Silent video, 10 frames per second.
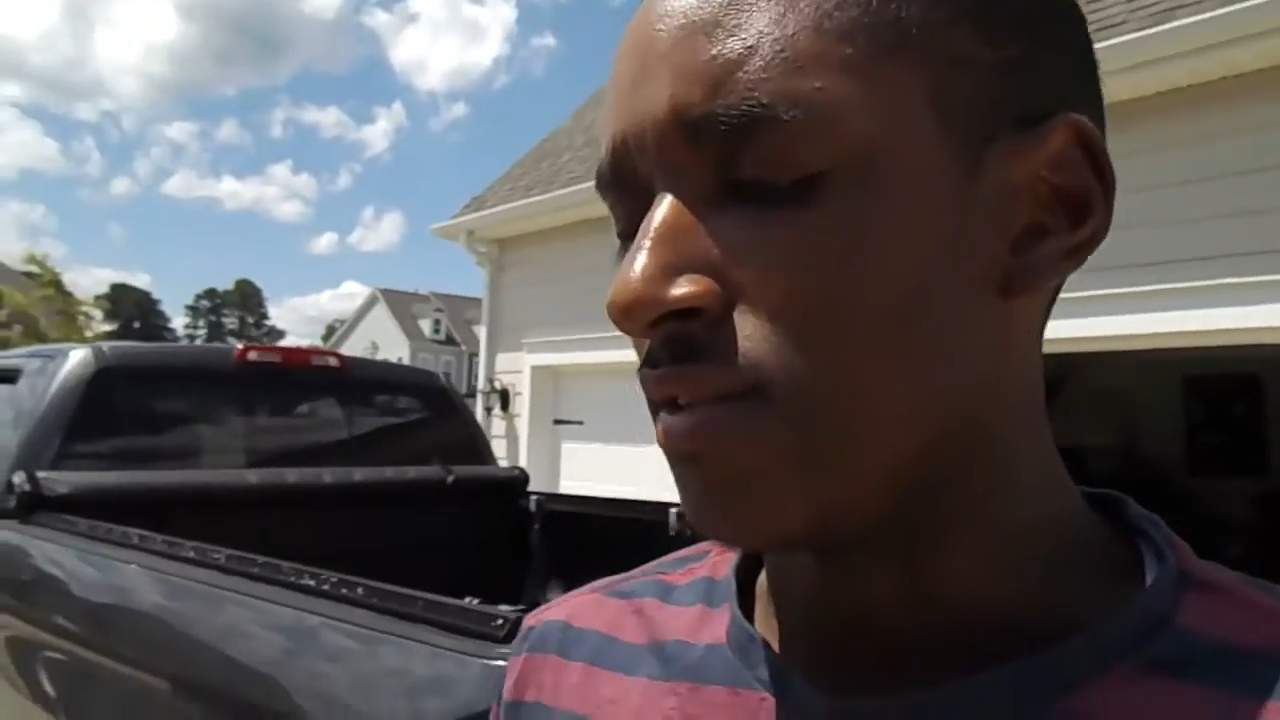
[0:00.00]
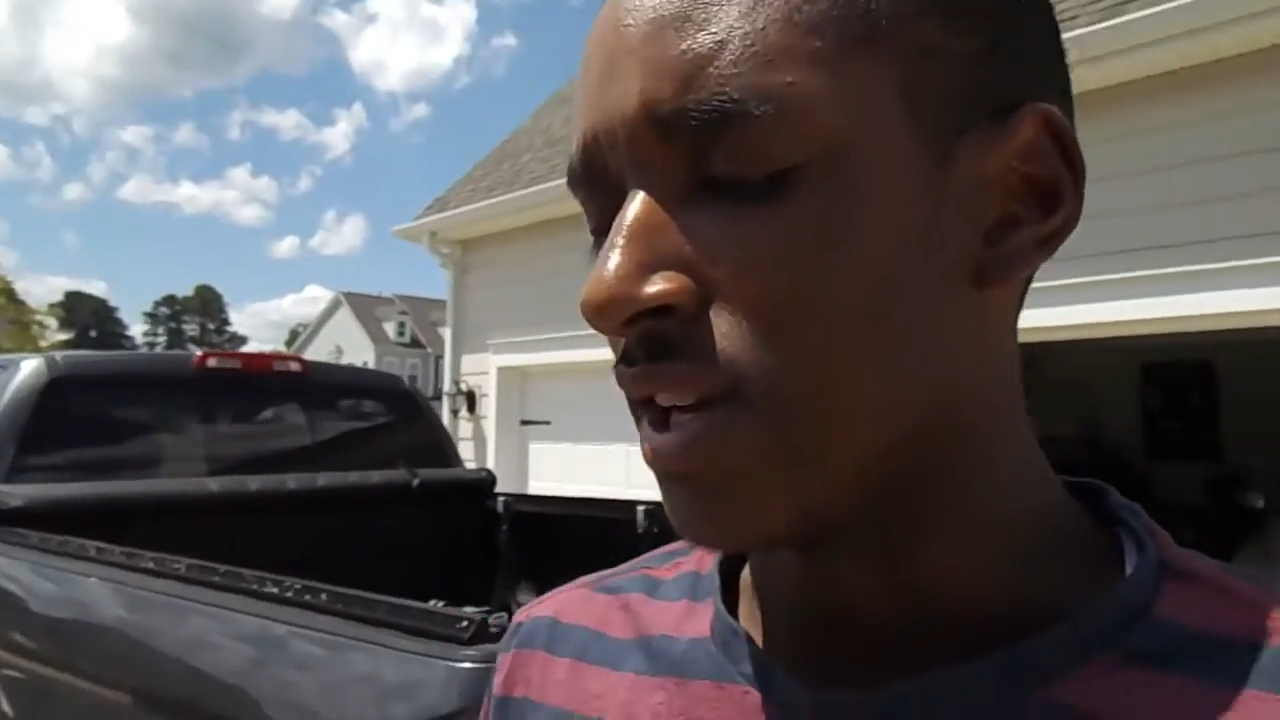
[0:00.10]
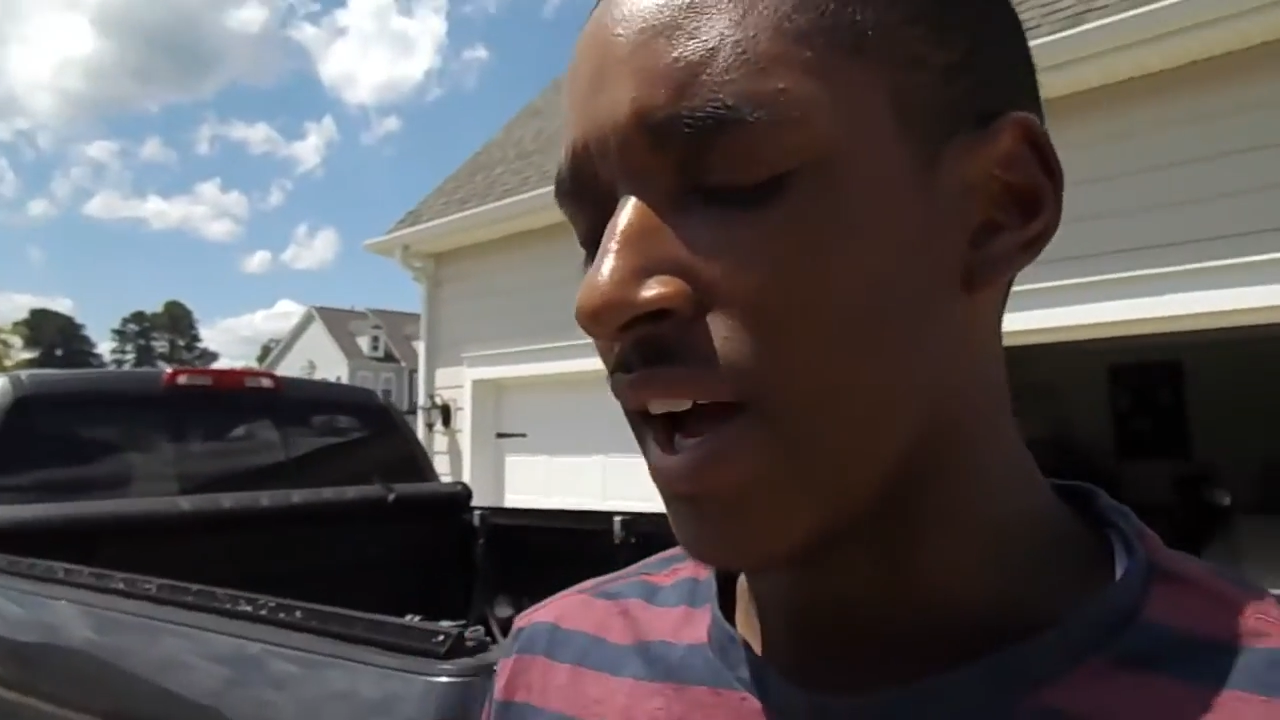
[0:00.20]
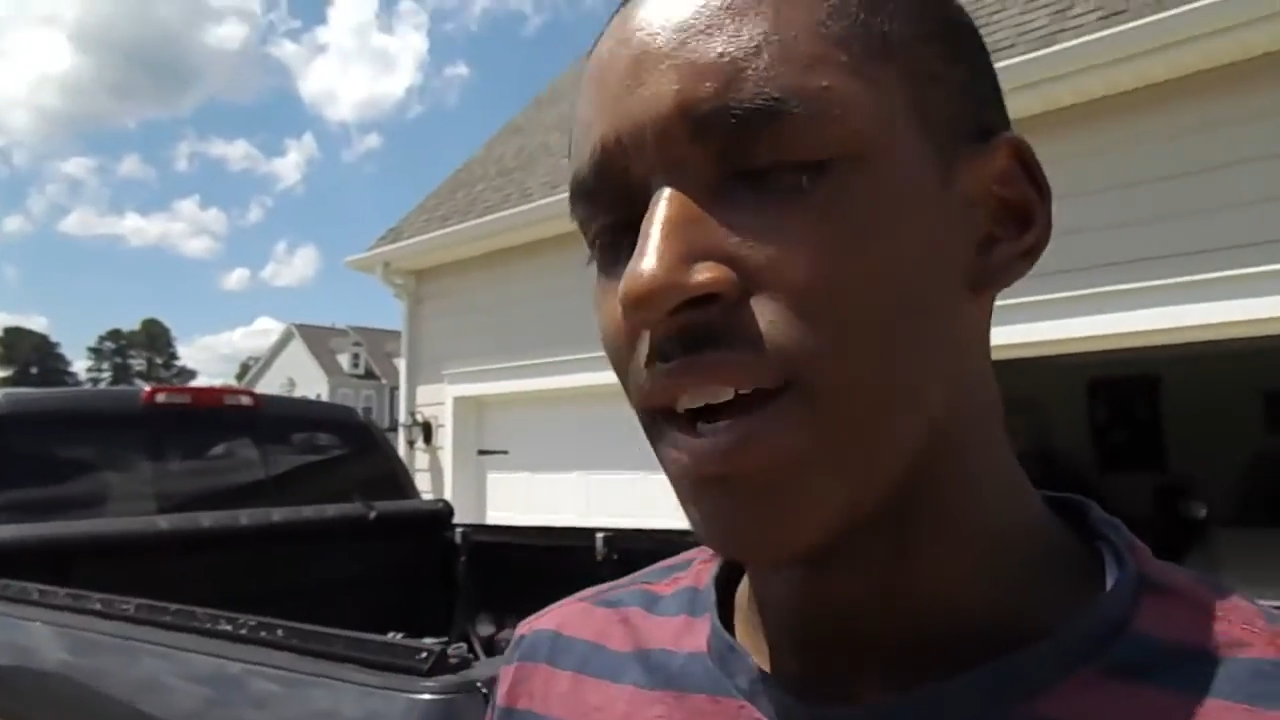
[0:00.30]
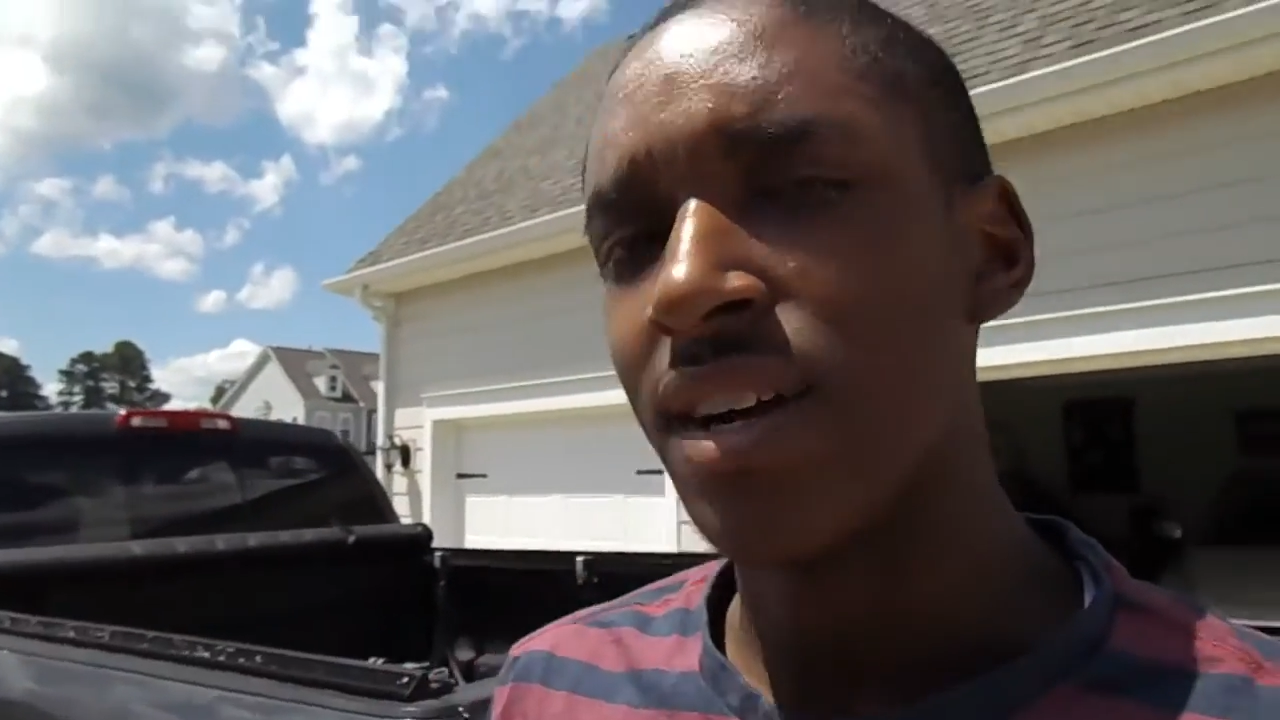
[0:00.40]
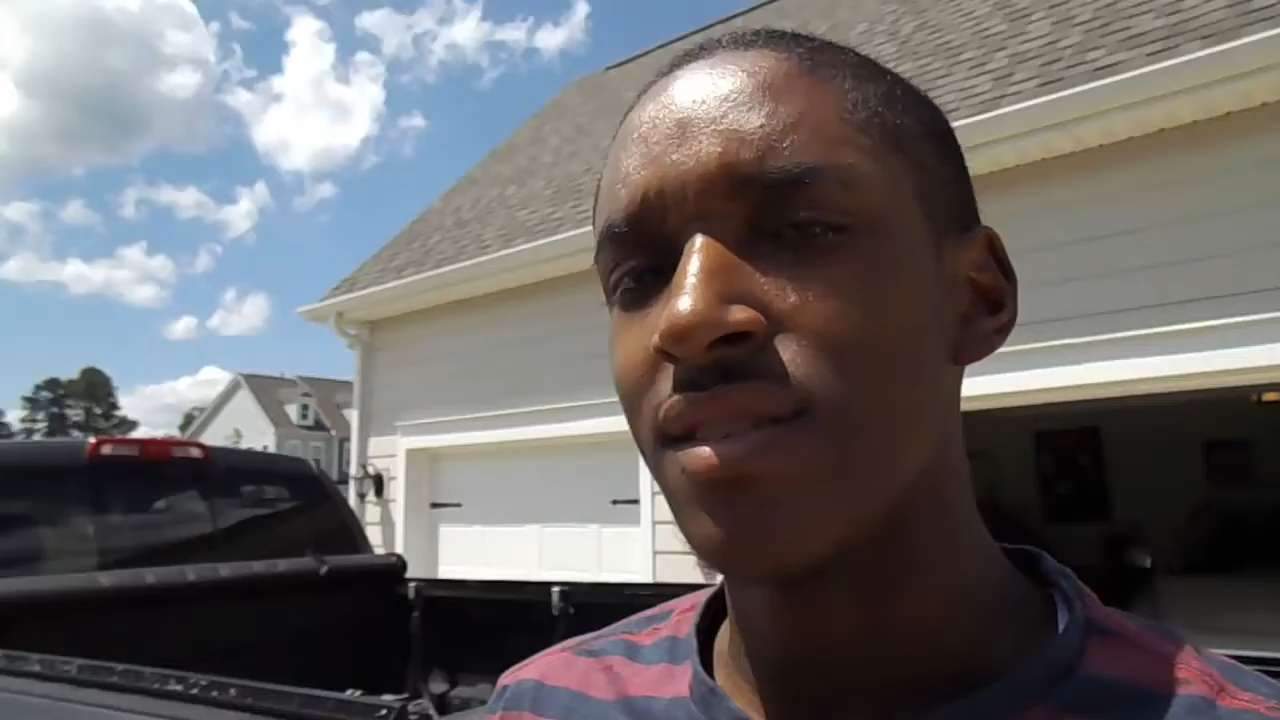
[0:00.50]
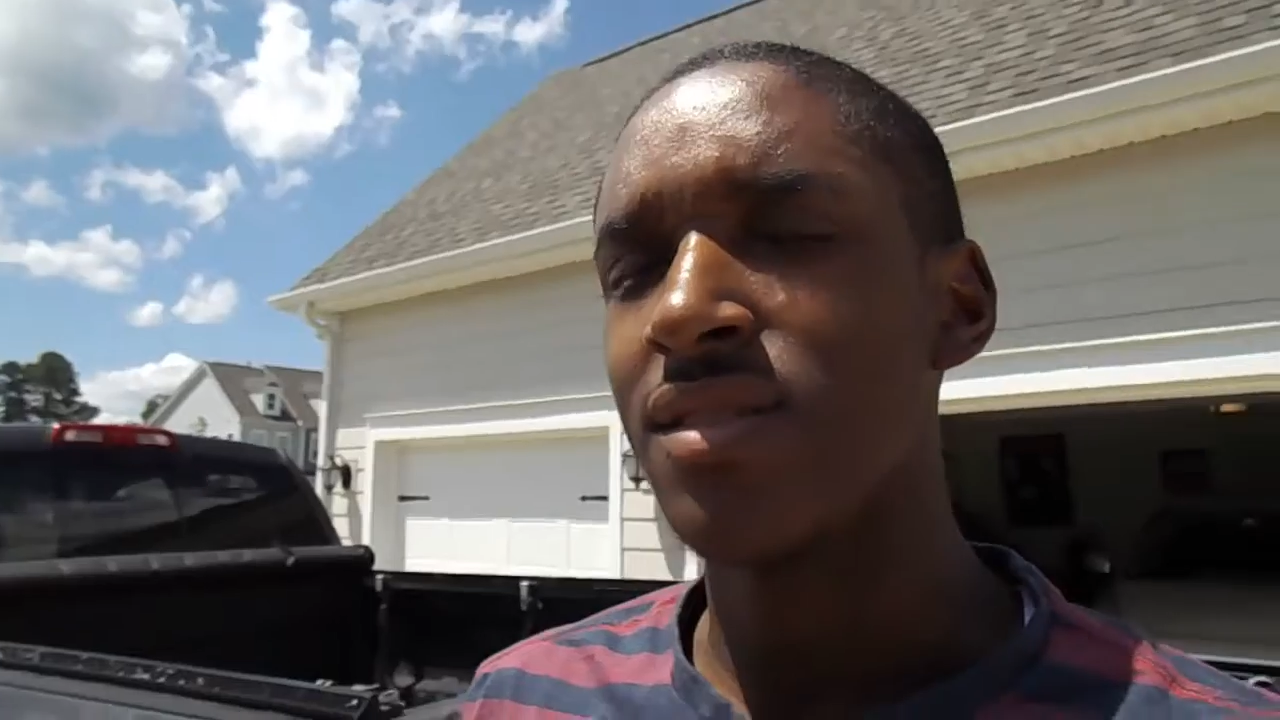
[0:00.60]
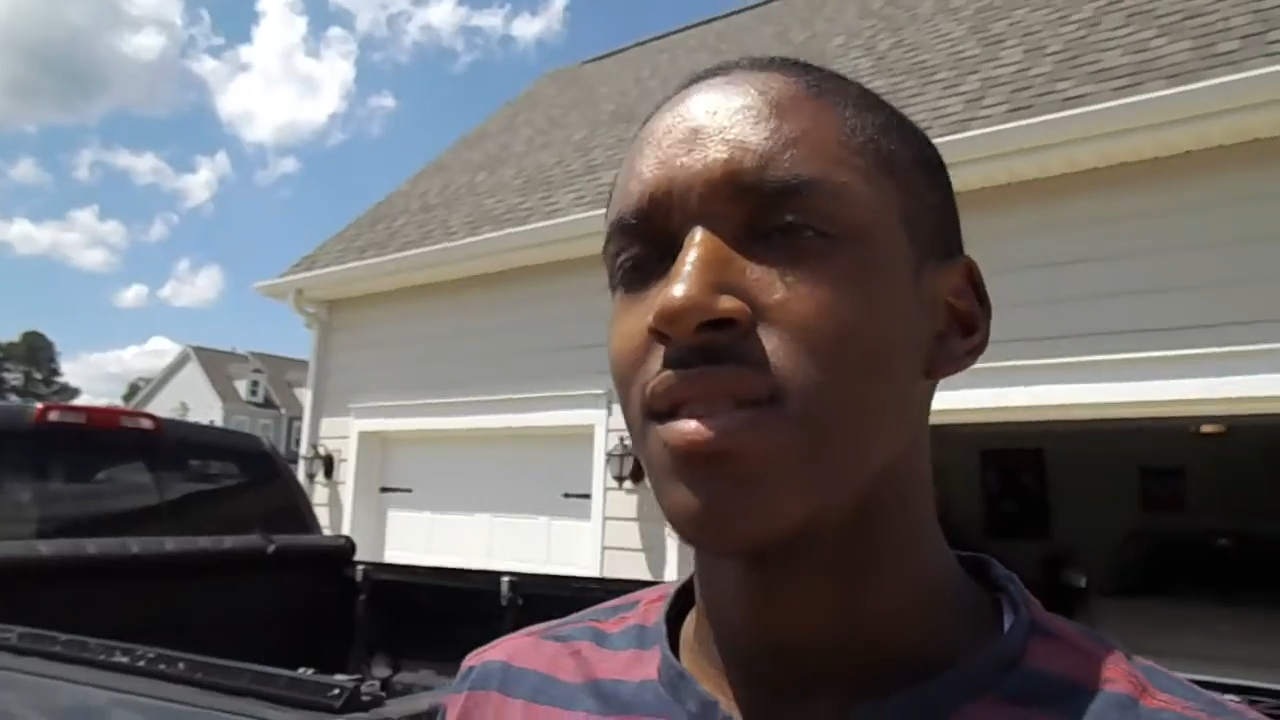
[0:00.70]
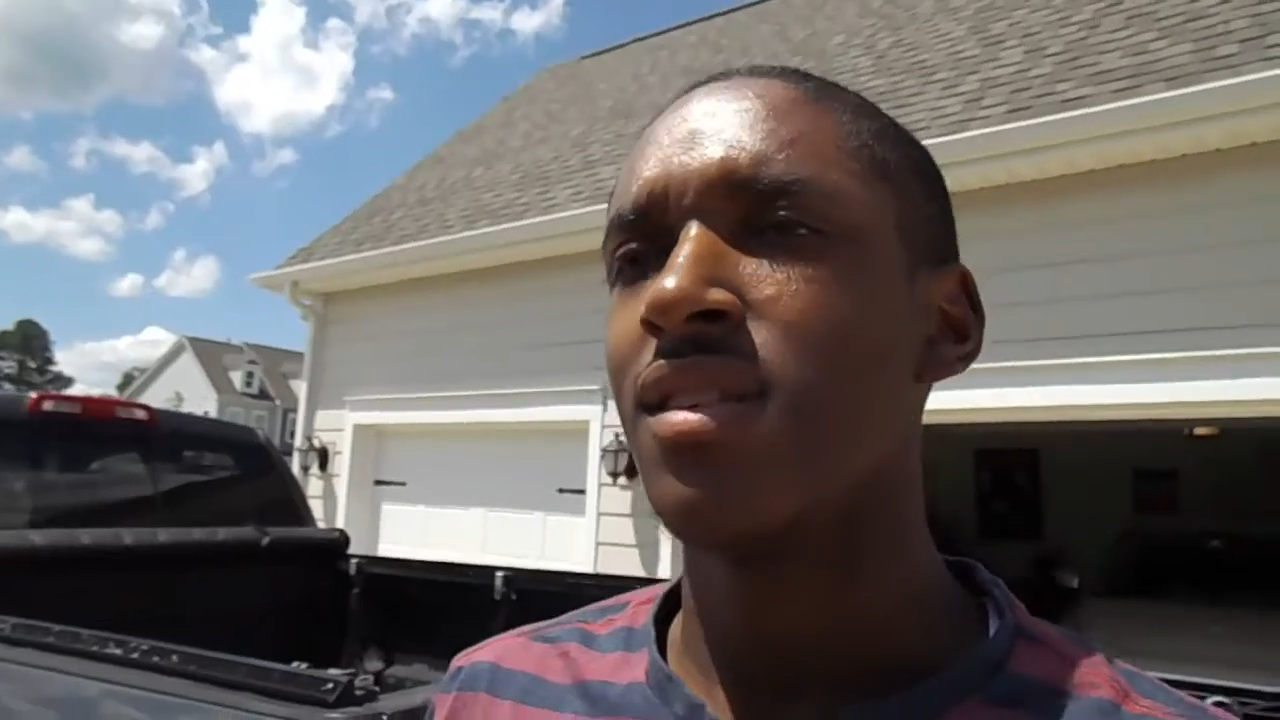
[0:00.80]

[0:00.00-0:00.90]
tires.